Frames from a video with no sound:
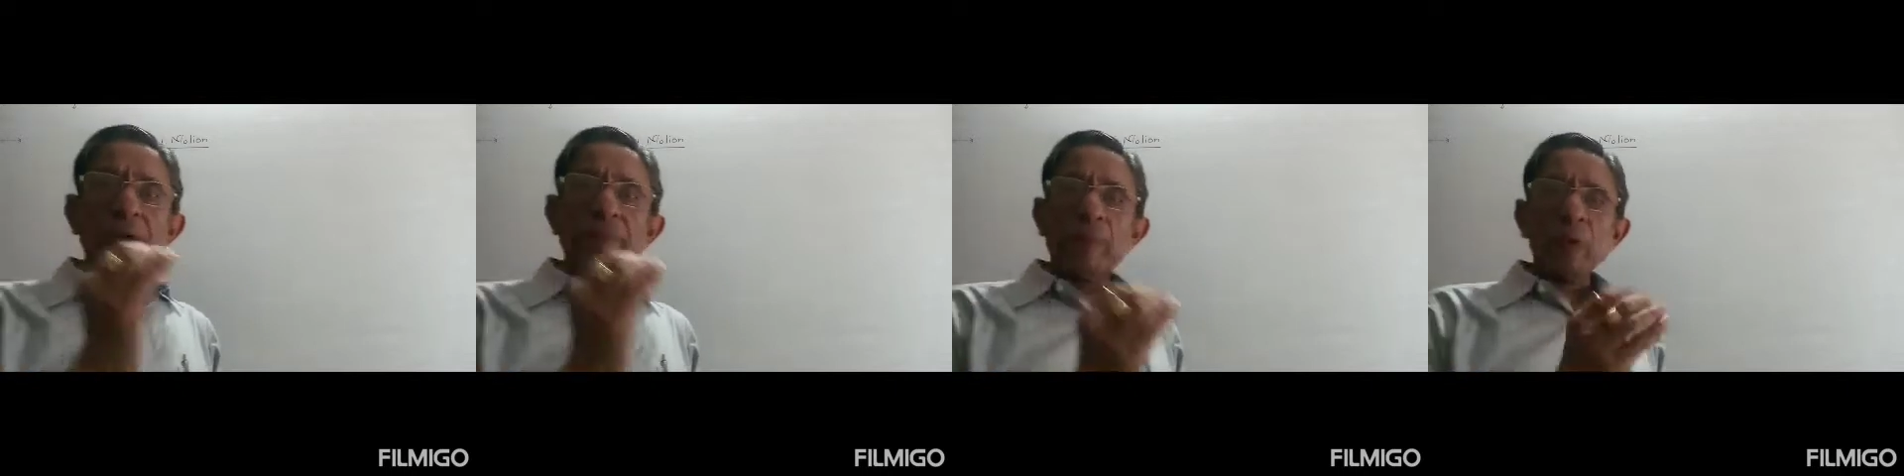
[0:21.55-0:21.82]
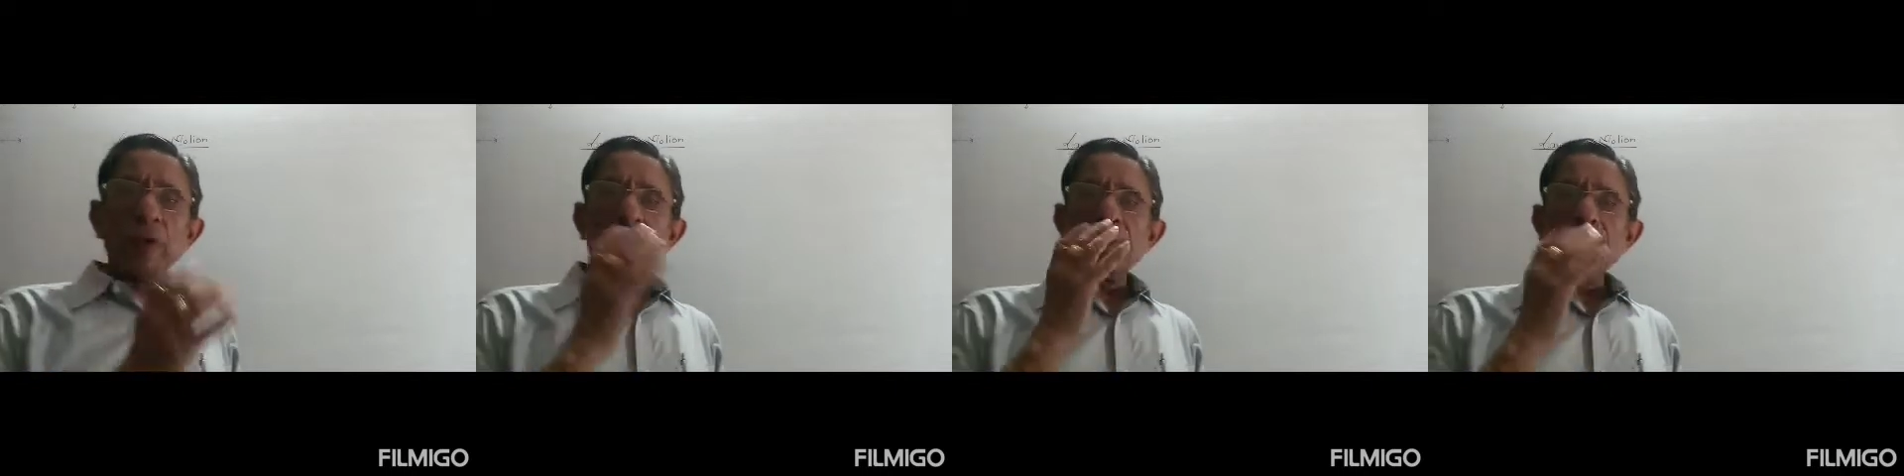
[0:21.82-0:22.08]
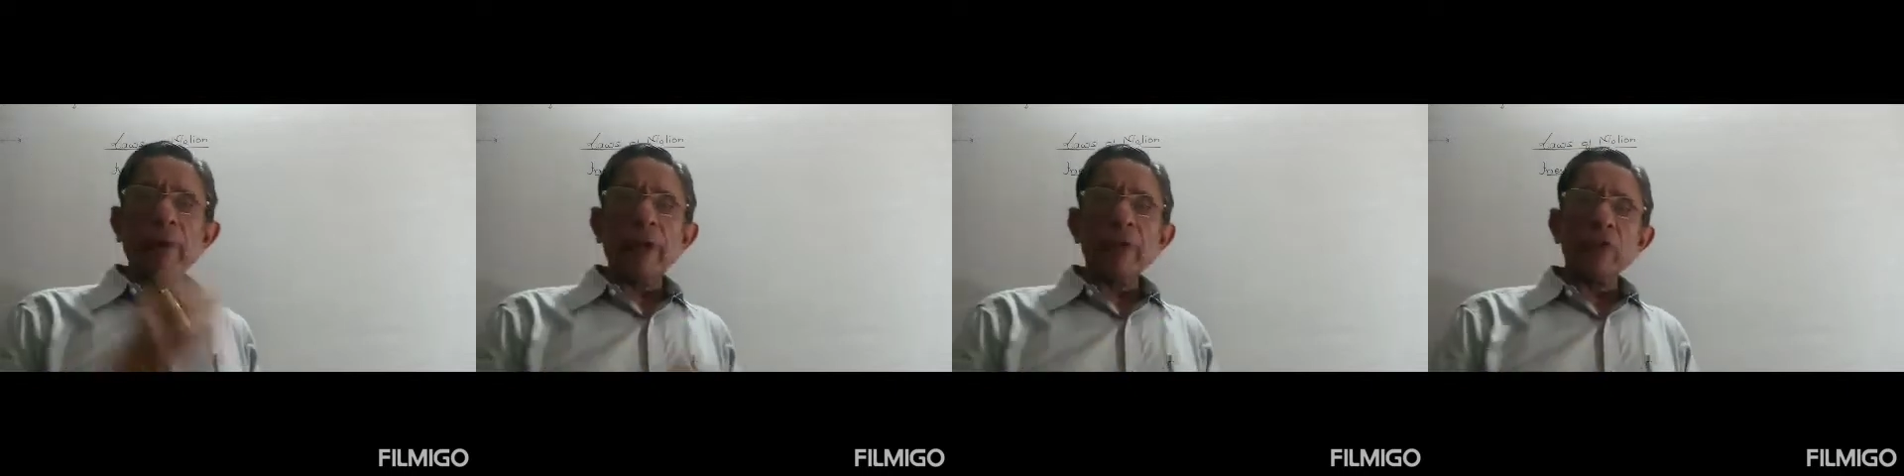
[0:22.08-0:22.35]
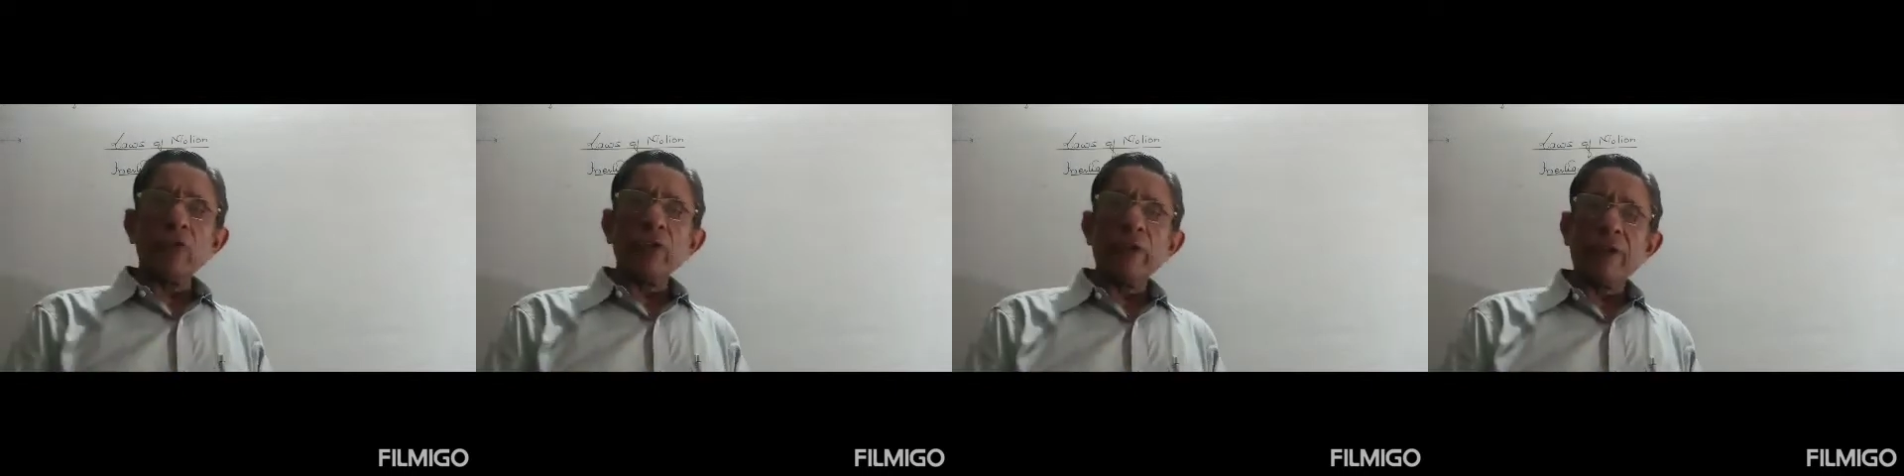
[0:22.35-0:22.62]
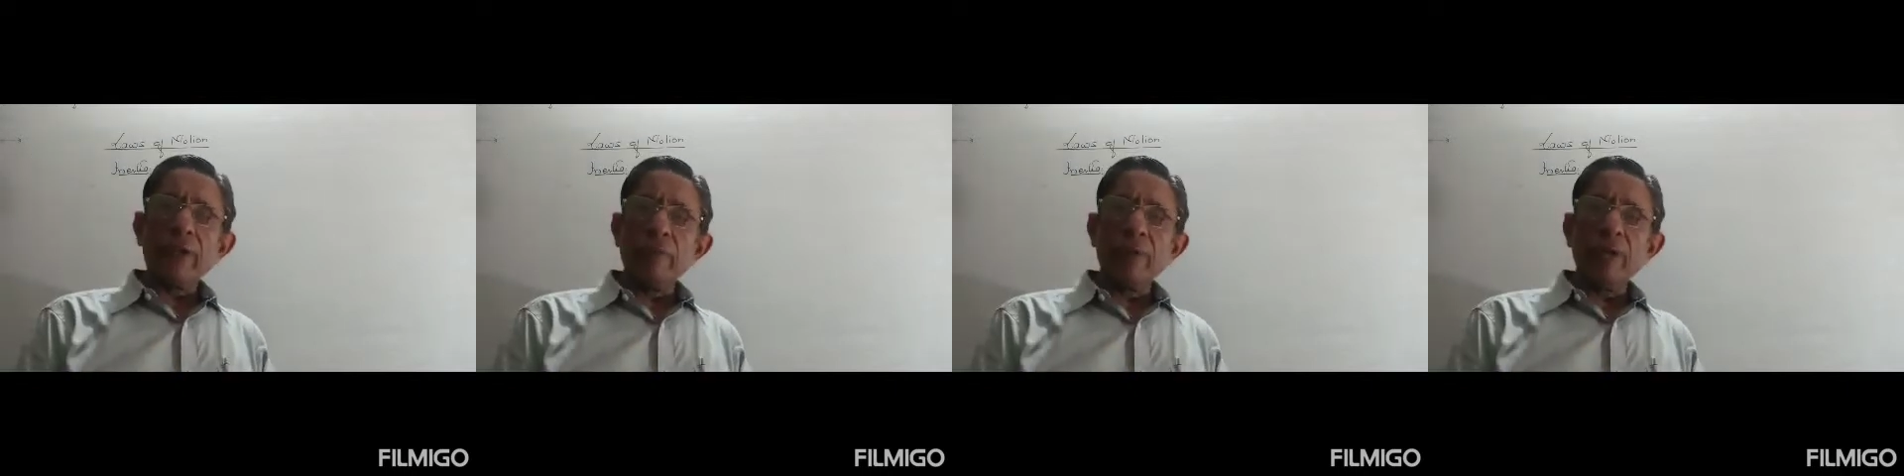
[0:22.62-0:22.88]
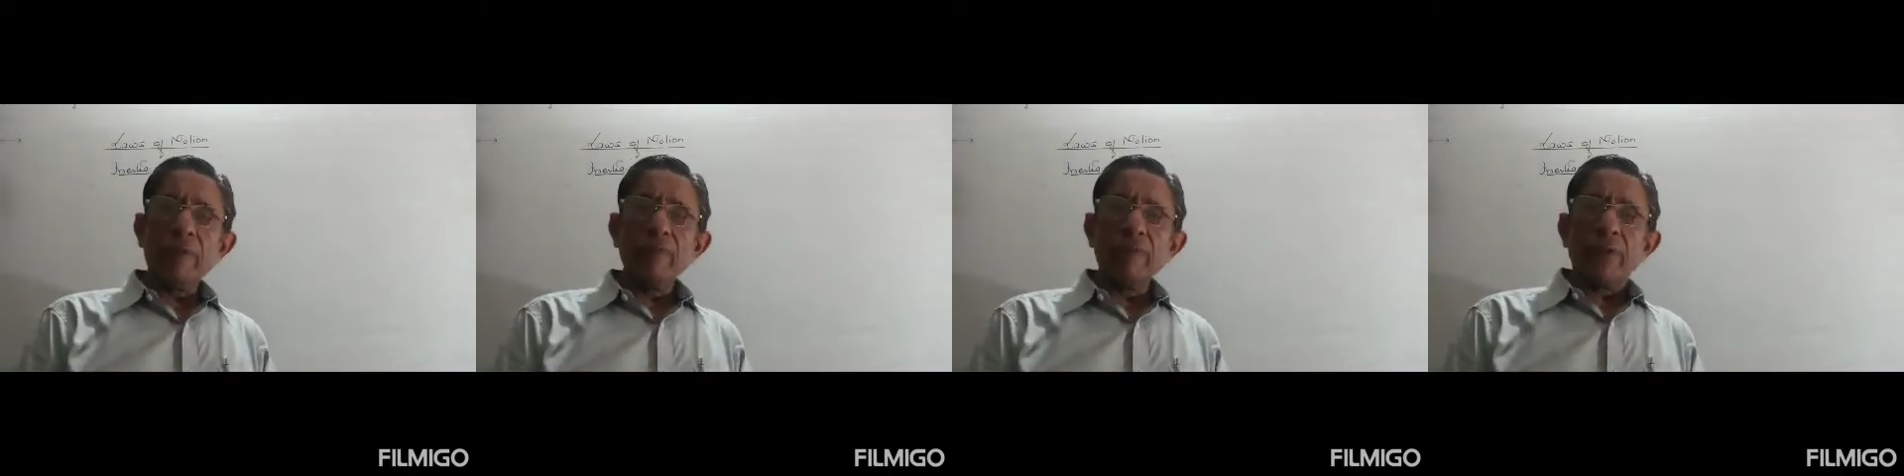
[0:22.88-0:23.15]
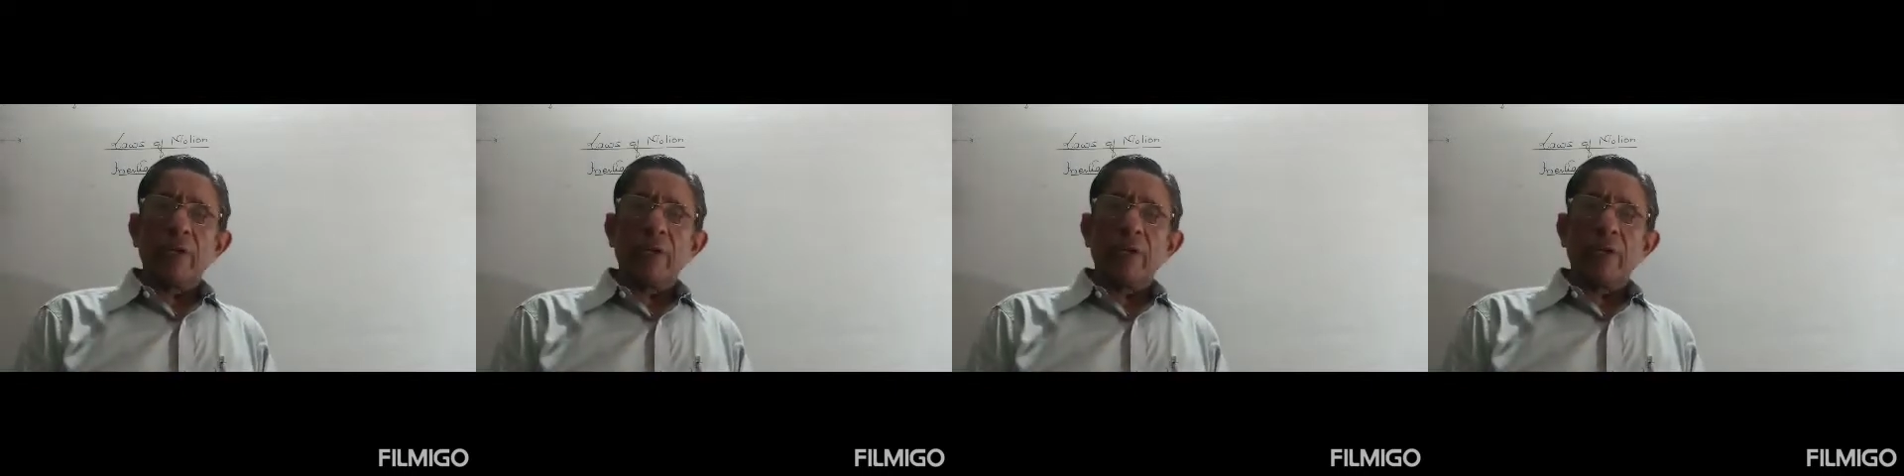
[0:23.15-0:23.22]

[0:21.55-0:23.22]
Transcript: a book is placed on the table.